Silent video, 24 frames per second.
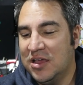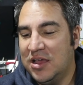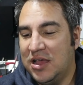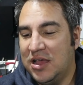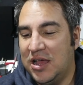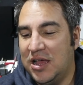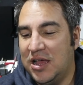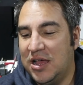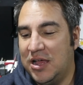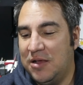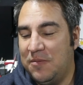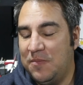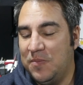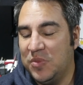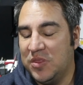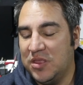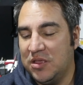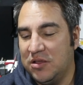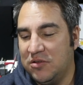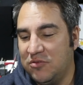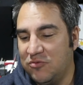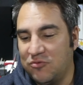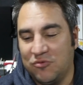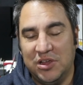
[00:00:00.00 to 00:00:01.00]
Um,
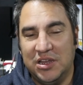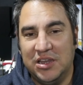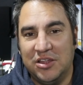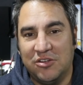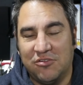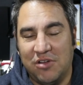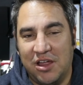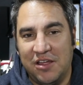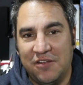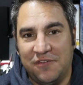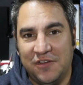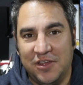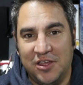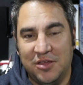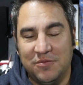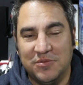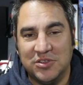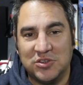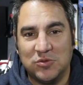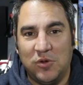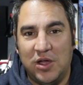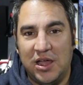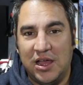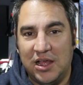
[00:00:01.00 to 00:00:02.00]
really great film
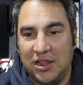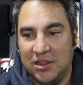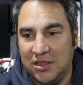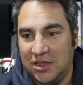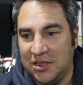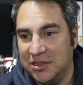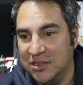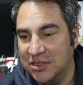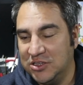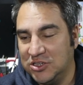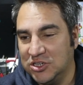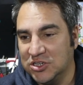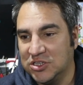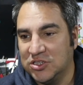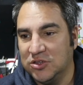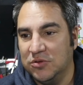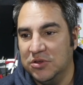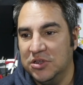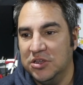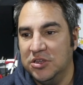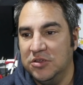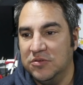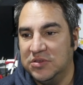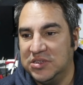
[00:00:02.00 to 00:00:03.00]
as well, and they're just
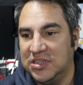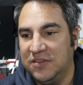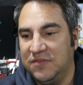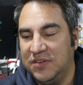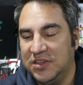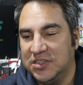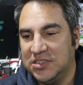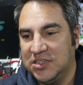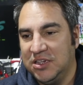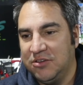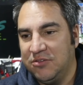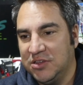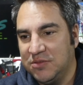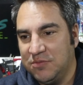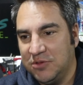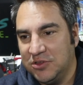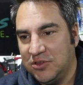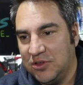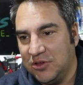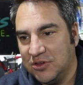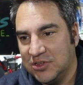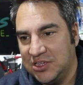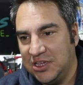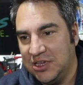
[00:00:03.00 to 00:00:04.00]
doing a new TV series. My
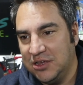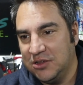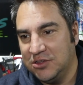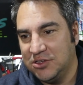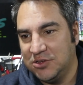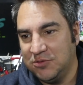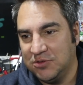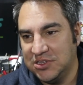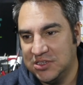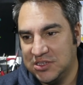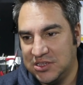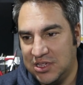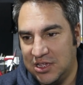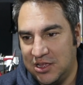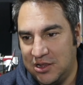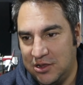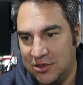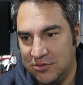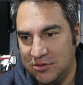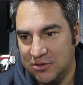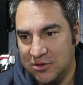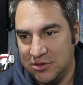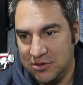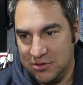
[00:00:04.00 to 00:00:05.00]
dog's here and she wants to say
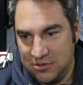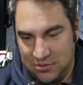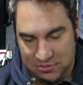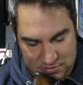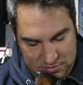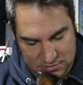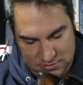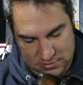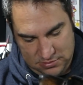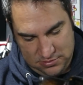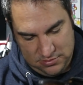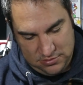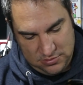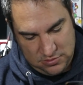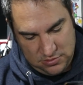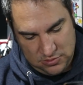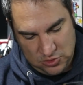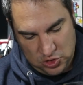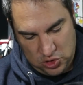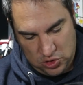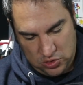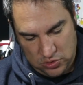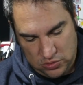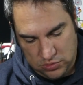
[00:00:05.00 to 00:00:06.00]
hello.
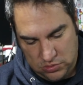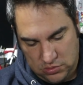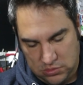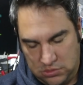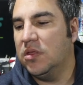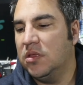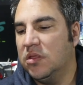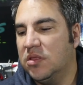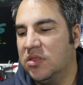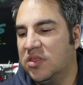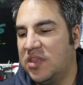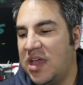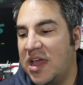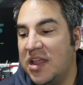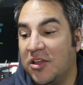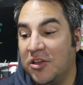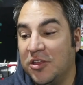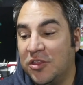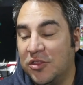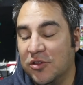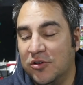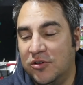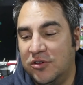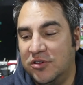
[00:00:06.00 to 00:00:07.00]
Hello. Then I
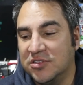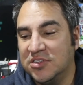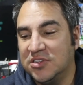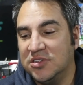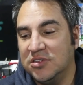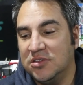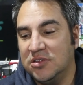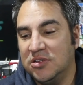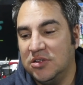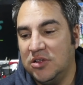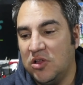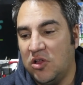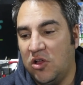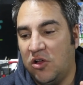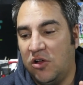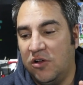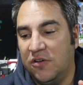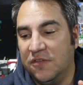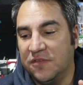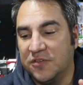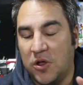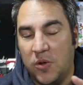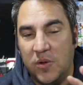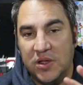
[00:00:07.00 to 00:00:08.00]
thought
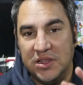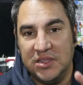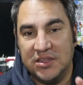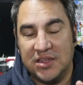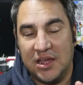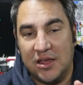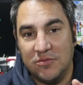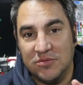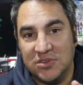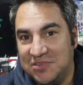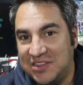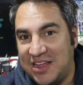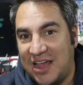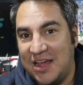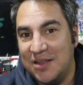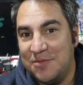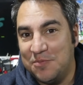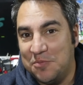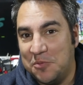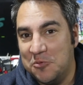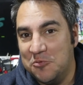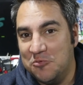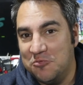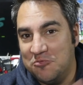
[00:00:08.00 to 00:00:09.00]
of going down dad
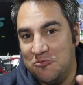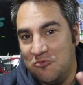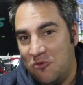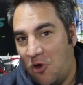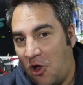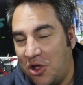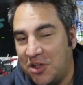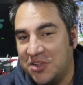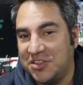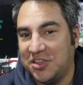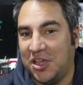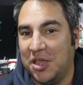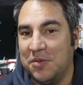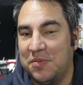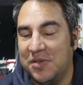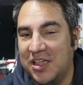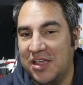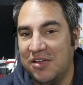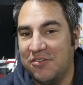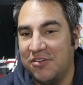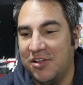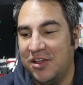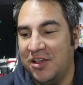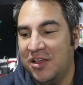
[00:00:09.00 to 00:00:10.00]
rock type
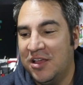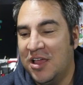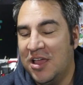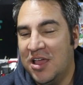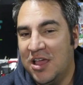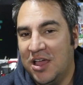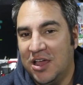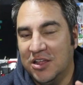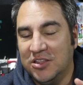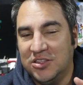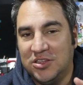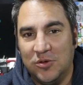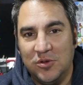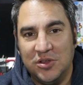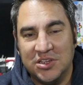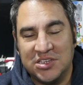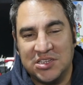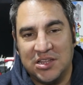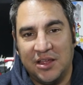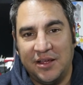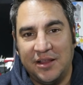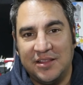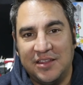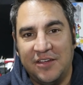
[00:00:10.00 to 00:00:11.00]
era and doing a
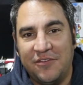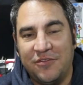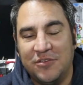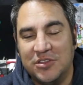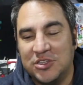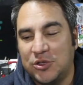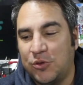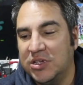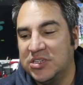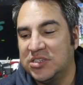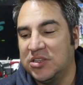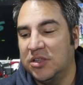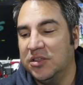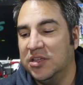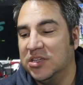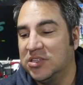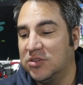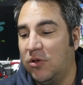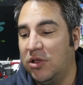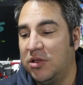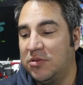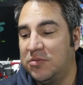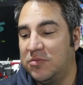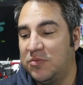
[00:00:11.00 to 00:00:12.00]
slightly different twist on this.
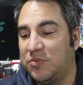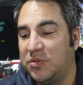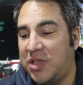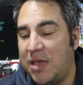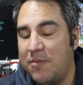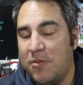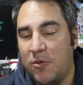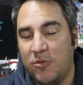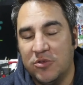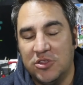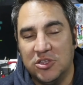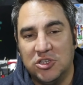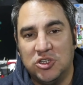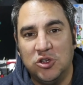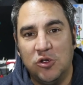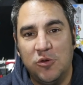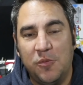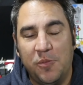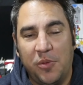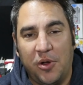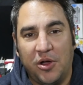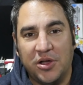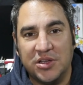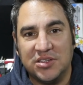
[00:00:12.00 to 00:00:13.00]
So I came up with a
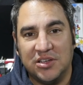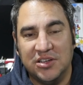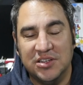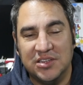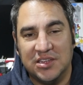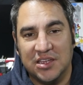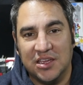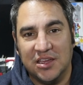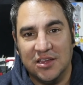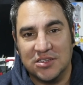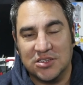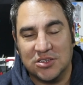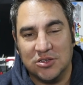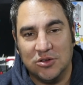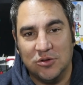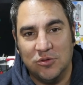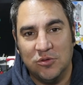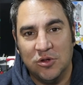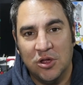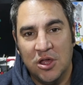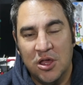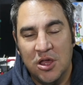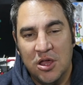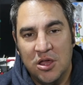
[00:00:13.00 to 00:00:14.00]
jukebox idea.
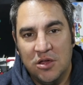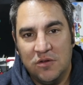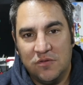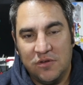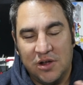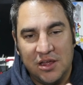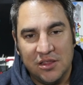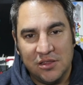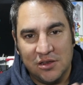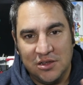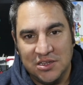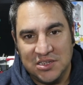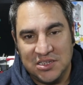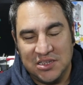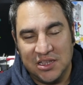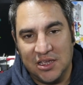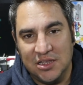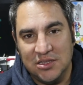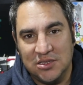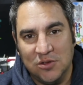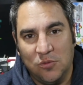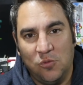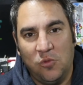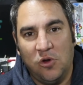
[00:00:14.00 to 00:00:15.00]
So rather than
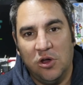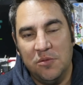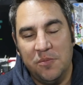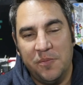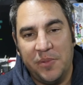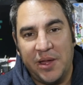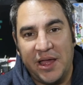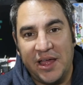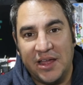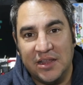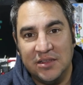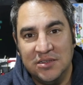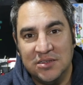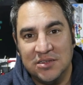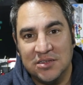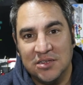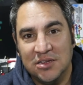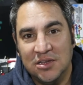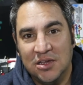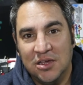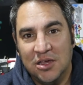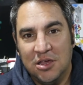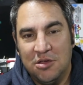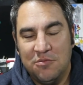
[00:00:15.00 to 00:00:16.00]
sticking to one band,
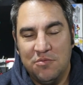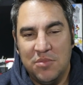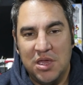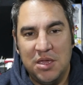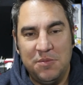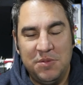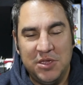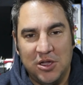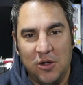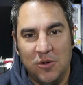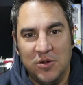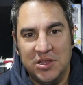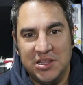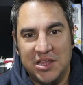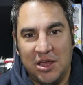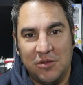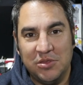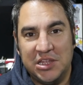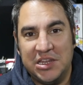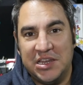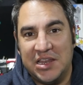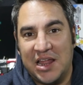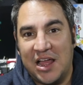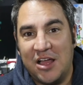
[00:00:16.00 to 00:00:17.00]
maybe going
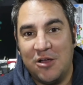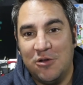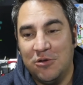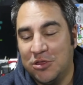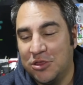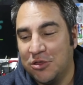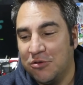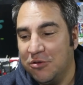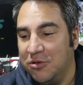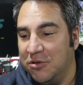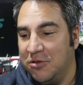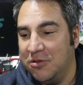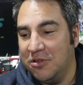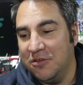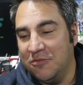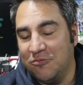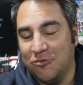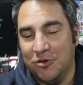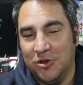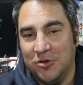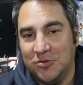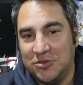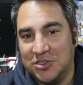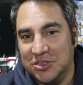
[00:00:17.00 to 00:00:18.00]
down the now through, uh,
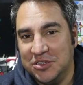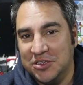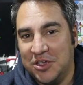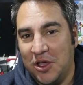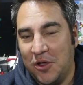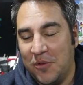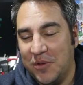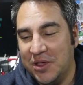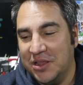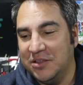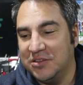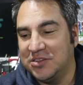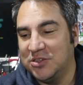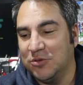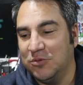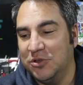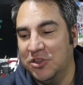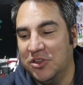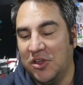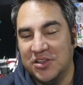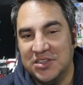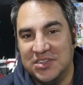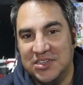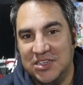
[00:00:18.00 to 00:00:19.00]
route and go into a
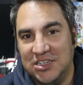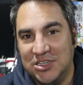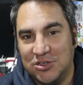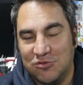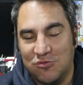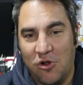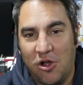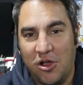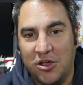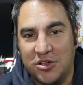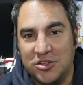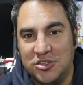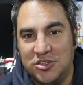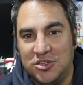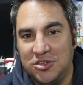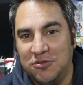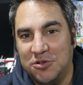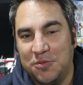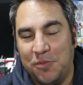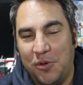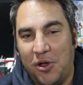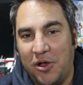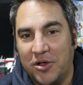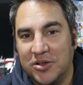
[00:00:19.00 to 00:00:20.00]
90s rock
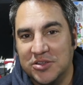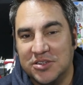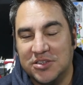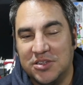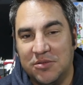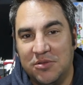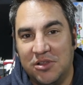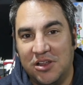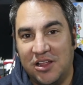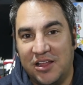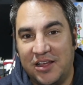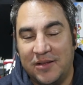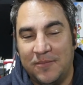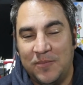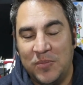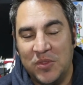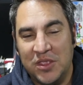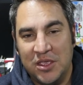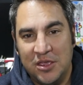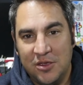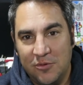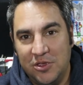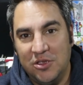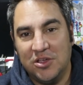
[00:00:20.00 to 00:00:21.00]
jukebox or something like that,
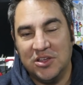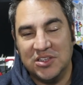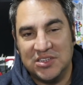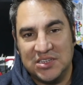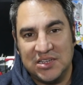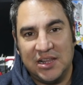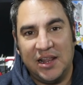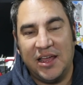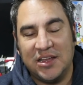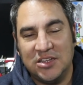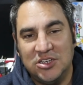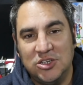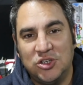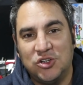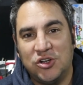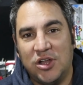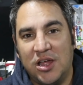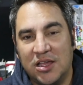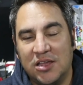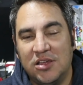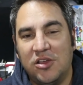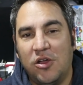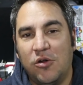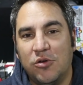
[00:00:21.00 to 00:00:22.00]
where you could select your
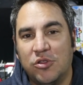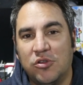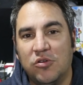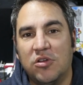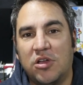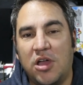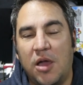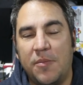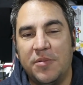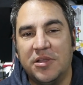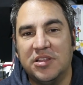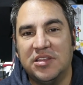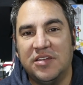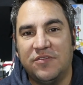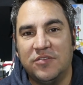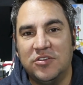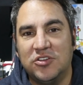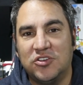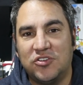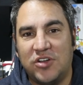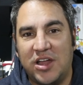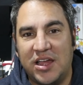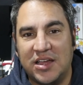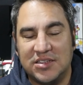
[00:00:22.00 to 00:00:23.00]
track and go through a couple of
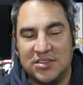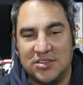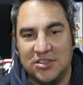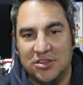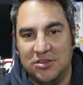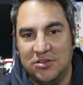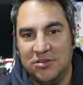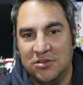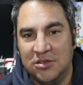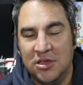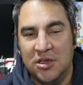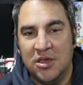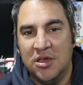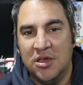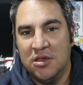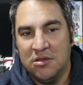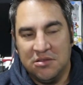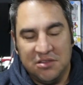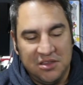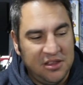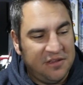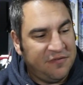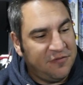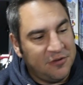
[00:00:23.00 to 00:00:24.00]
different tracks and
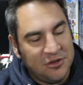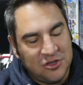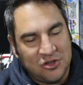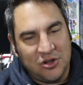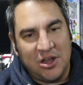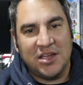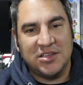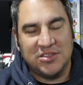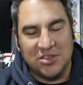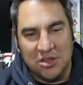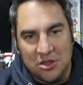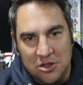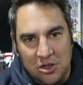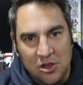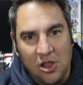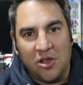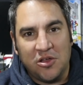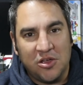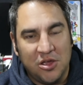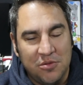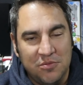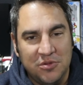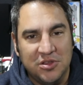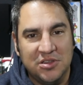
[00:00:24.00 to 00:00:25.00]
different tracks and
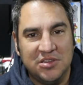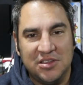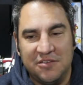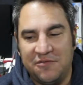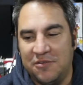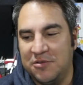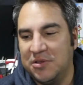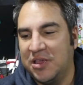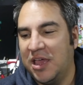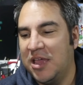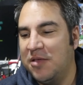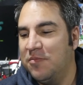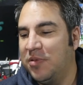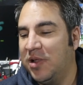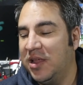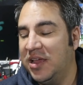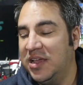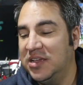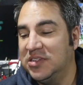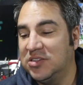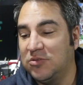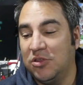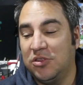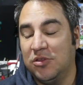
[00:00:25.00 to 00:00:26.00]
lock them and different
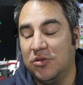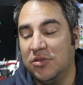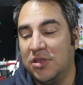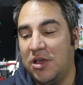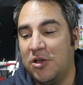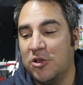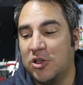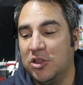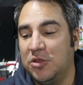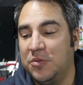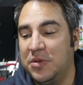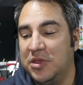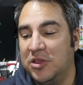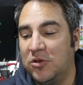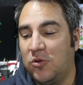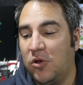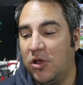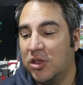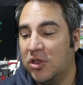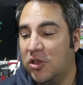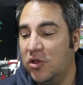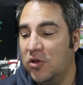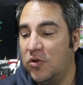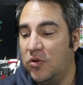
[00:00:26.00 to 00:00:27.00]
gameplay so I thought that could have been
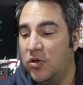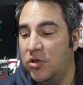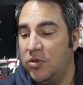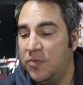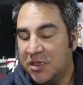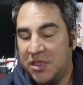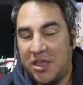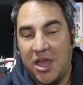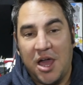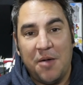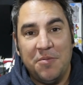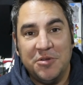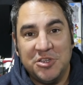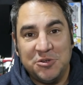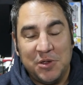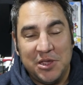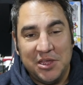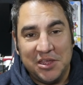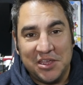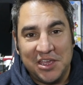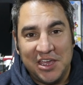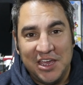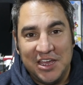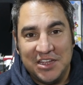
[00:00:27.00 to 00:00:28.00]
quite cool. Garbage
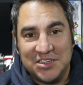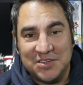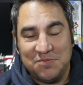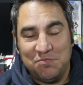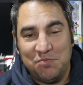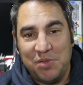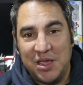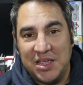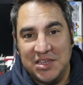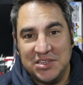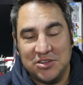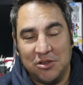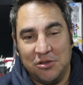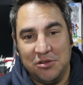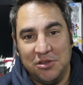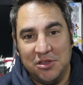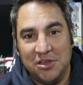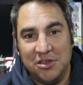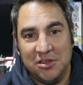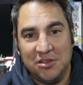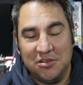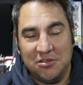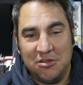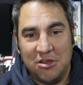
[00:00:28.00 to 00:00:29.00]
Pail Kids based on
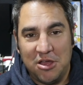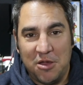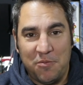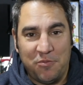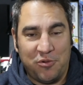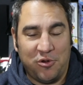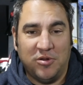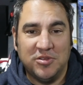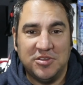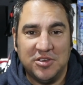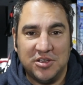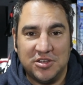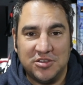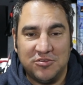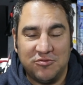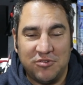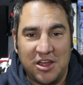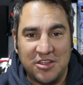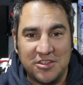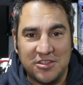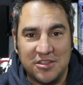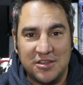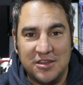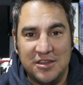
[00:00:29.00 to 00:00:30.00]
a, a product
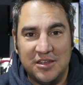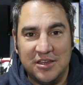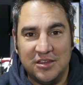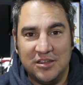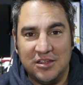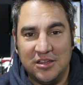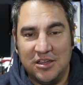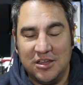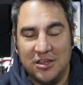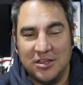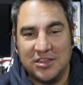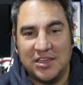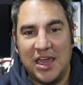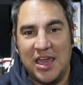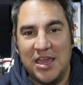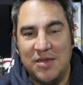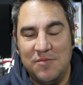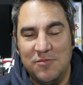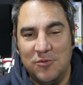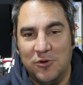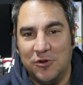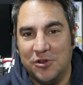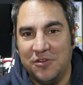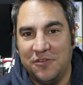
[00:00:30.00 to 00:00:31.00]
rather than a, a
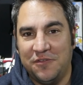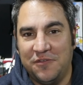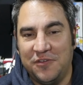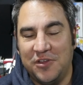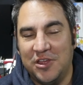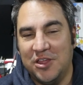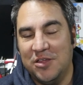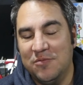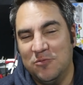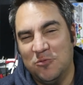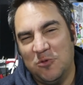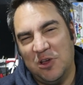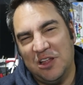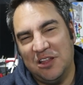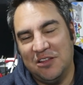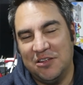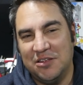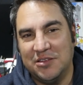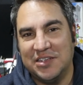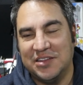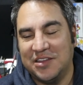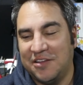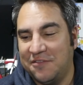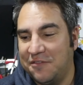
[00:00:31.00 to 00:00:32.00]
game or a film. Well
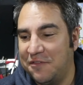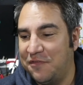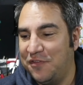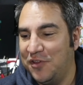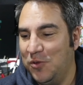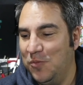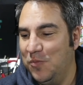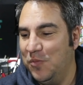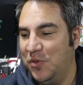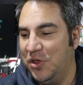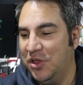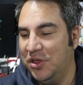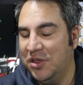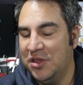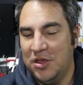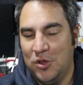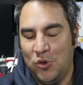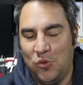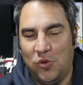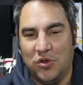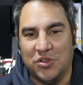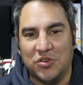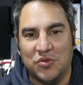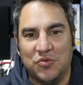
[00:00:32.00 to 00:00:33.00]
it did have a film but
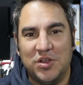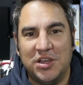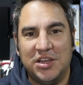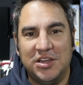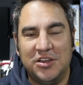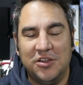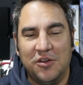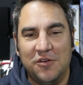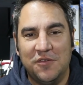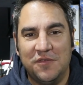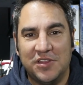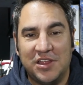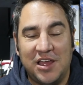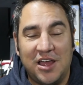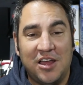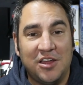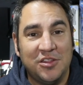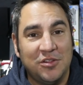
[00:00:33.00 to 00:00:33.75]
wasn't really known for that.